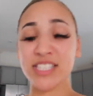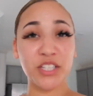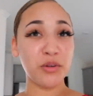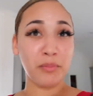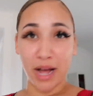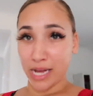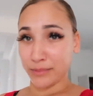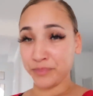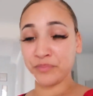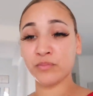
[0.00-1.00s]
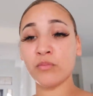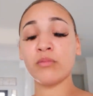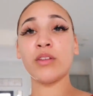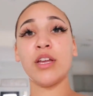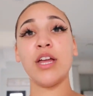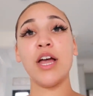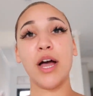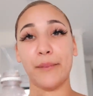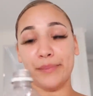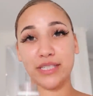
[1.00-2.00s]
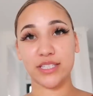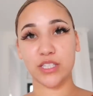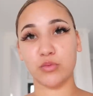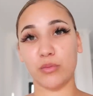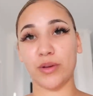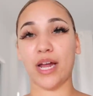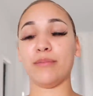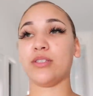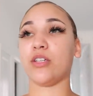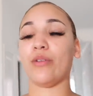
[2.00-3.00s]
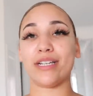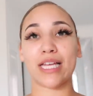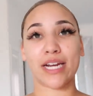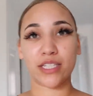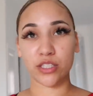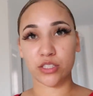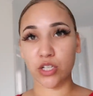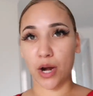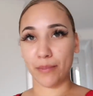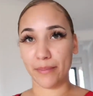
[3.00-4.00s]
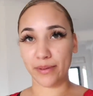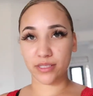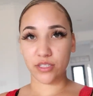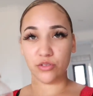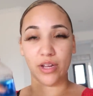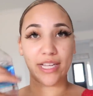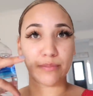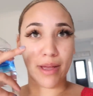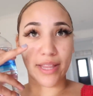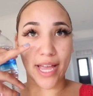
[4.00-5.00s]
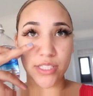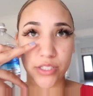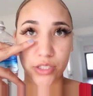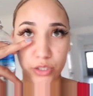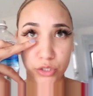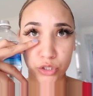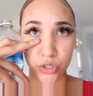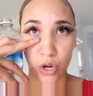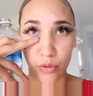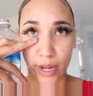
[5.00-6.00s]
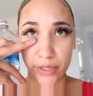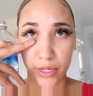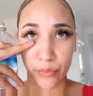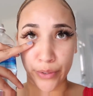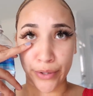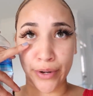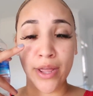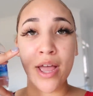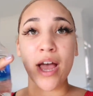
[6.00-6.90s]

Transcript: single mom, a businesswoman. I'm so excited to start my business, you guys. My lashes look so goddamn weird.